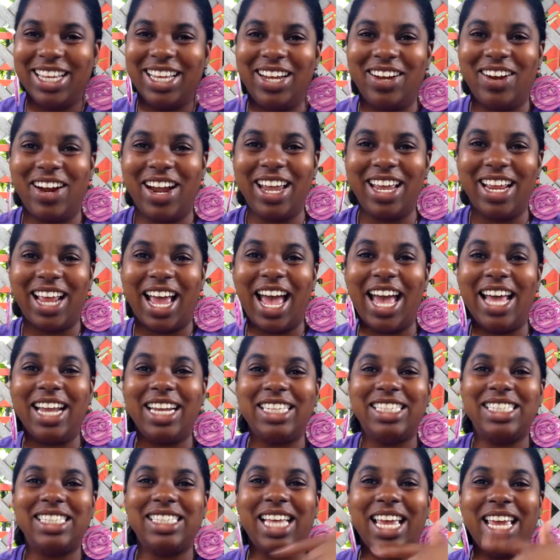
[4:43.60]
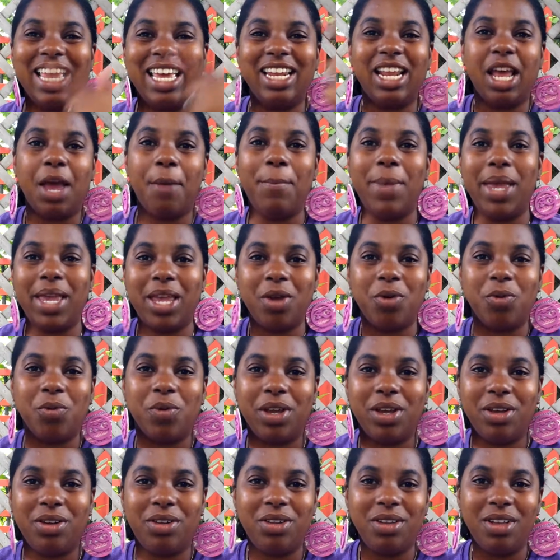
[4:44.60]
right? I had to say it and make it
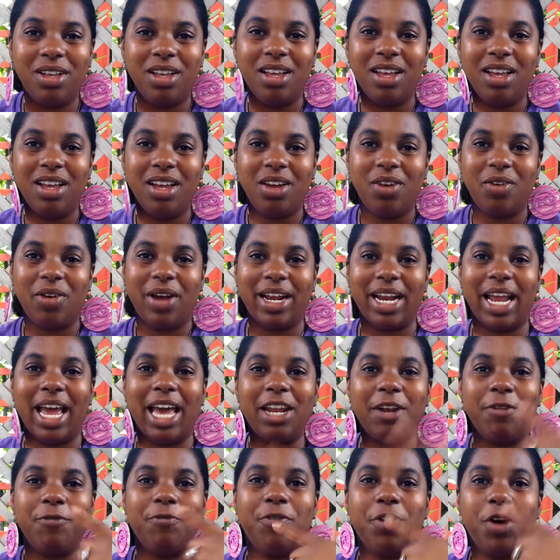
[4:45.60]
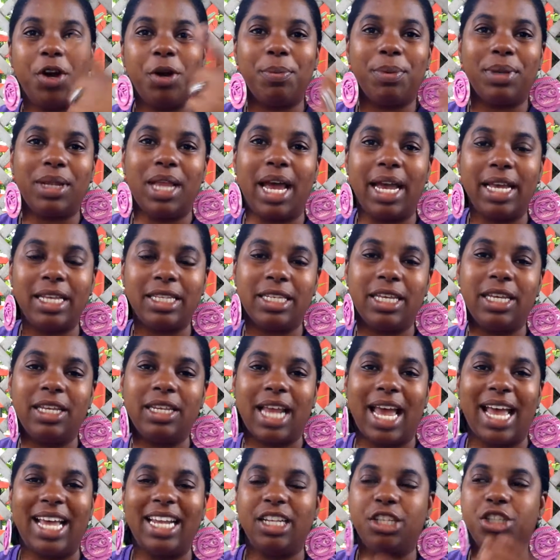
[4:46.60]
real, right? I had to verbalize it,
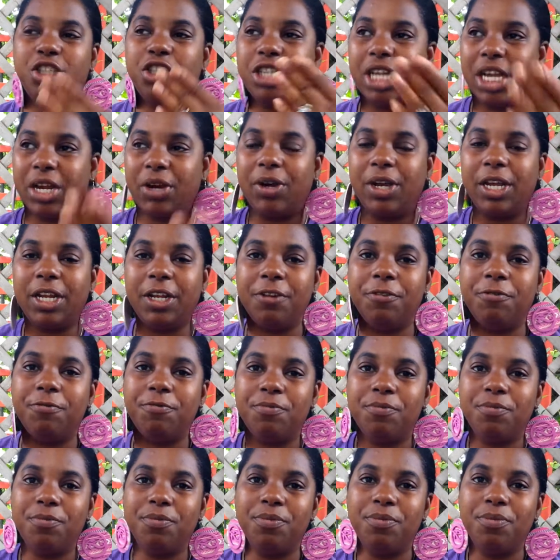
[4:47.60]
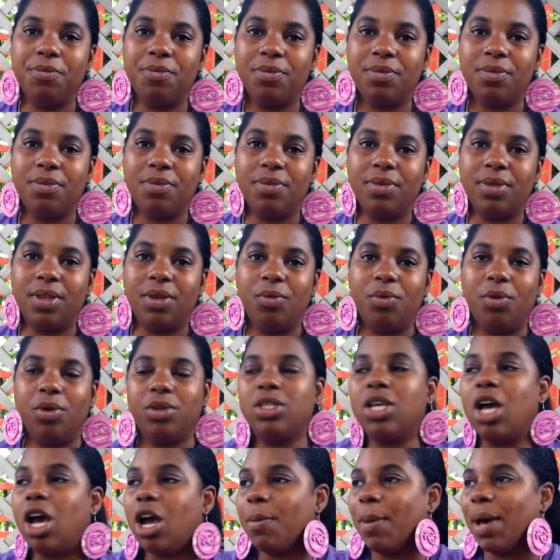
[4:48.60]
I had to share it. We'll
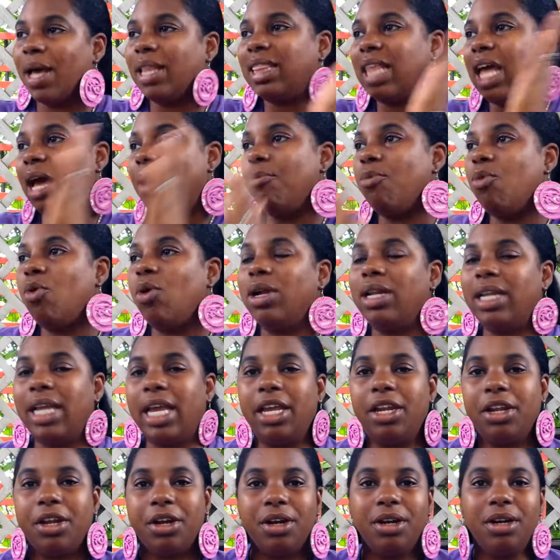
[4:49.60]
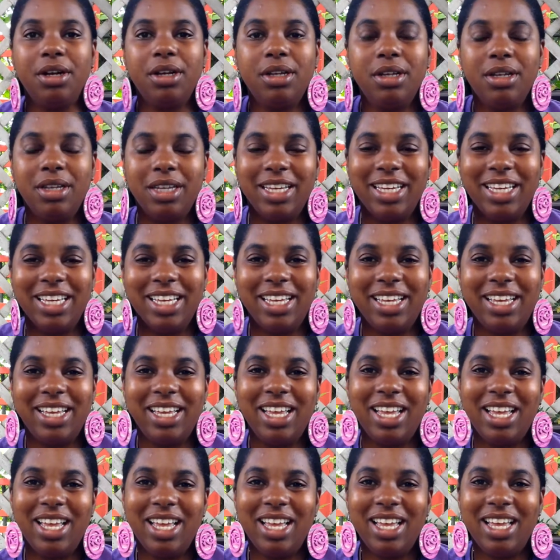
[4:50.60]
talk about that more later
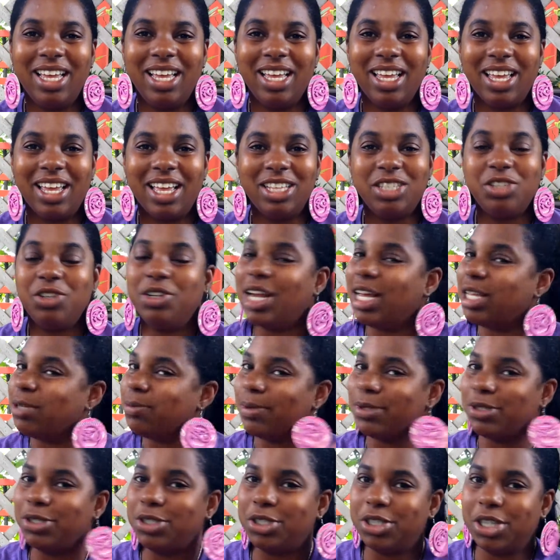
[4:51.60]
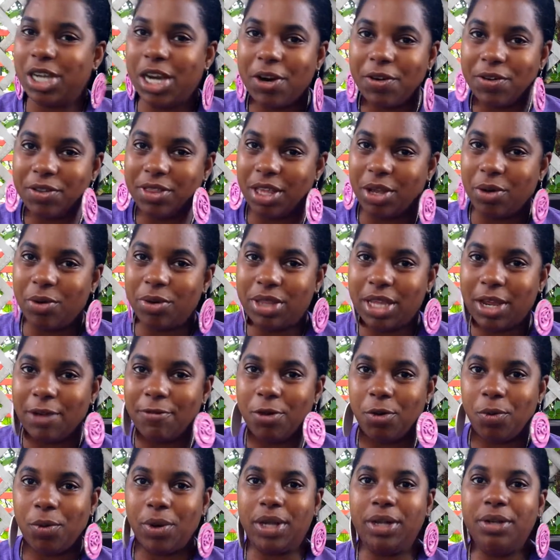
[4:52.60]
because you're not supposed to share everything with
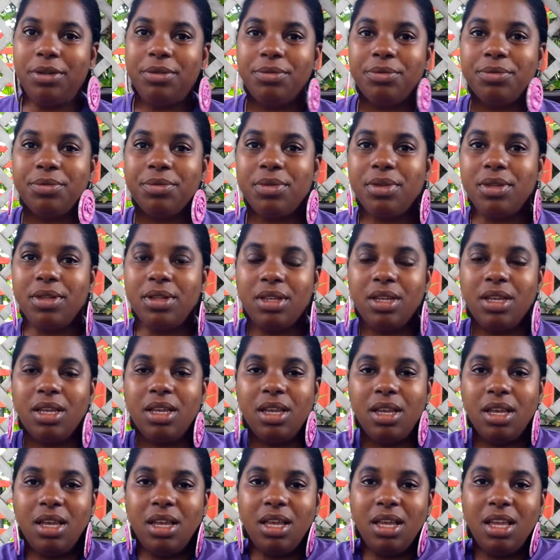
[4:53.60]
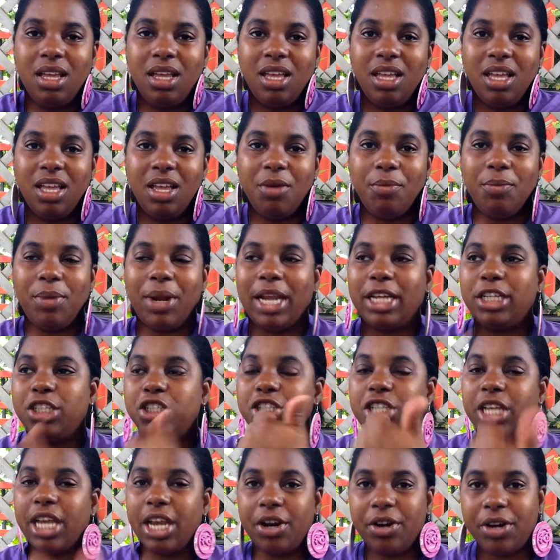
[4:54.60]
everyone but I
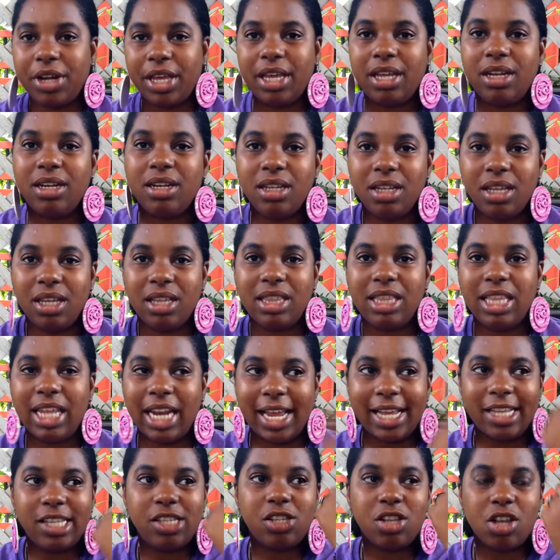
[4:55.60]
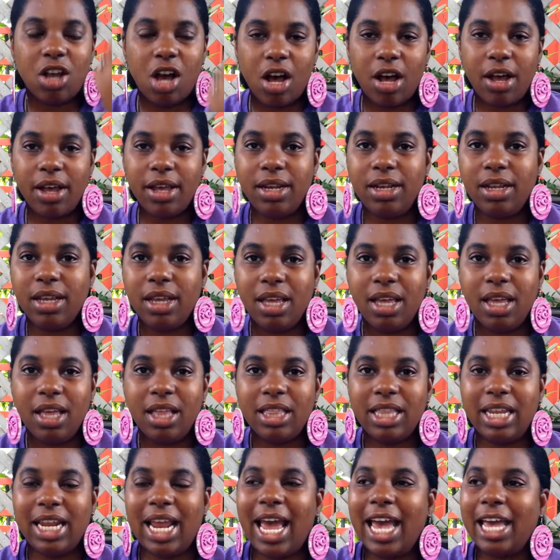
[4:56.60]
shared it, then I saw it,
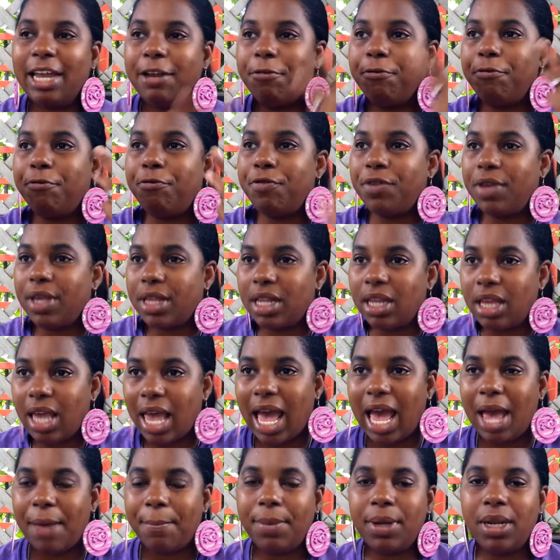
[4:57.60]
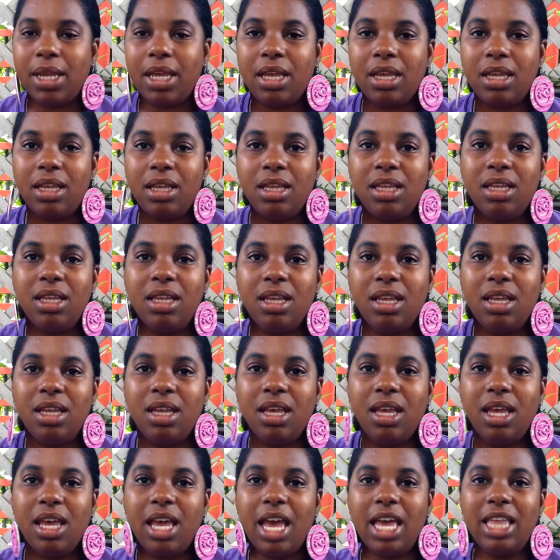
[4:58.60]
then I had to feel it happening,
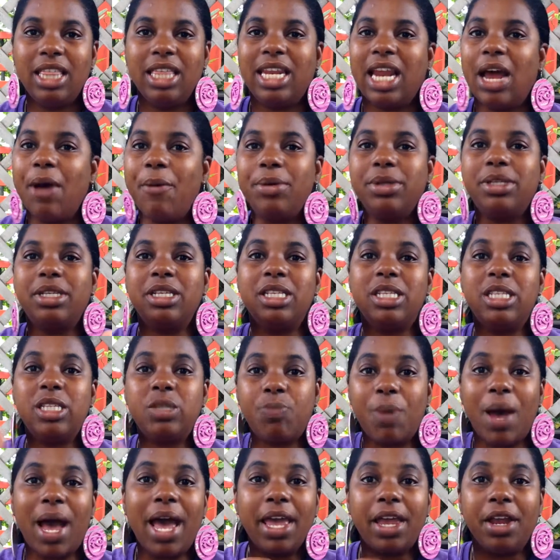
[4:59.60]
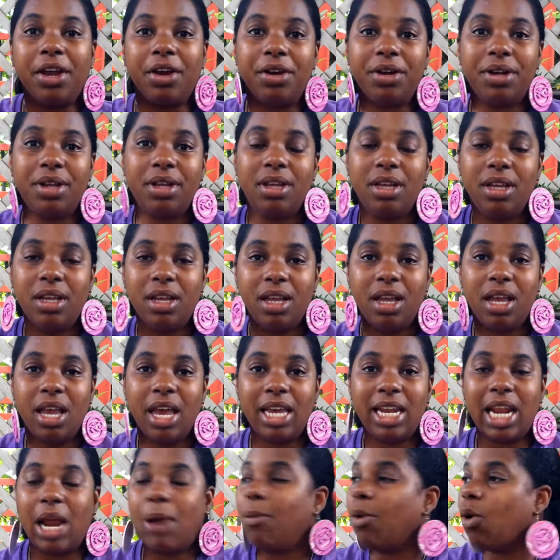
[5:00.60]
and then I was inspired,
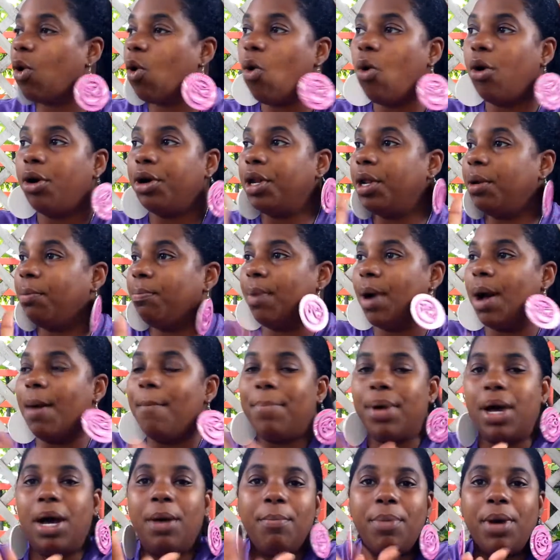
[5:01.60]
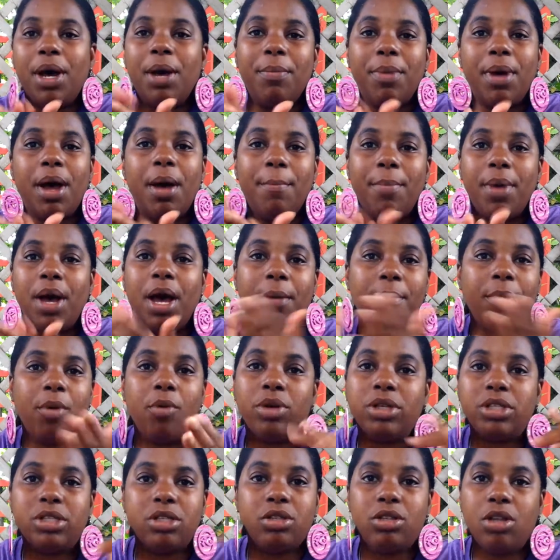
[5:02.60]
and I recorded bomb, bomb, bomb, bomb, bomb. It
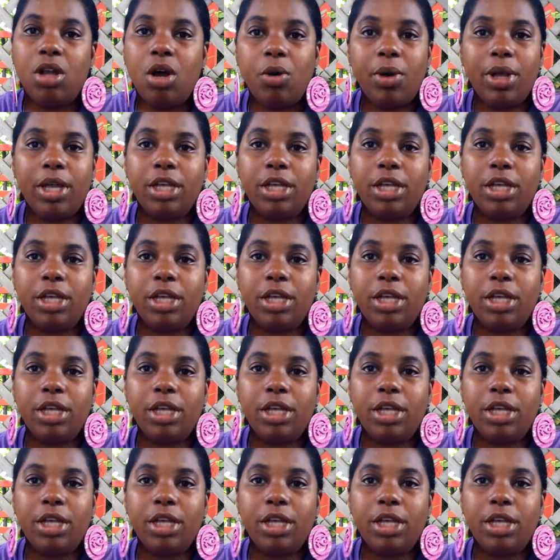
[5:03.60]
was no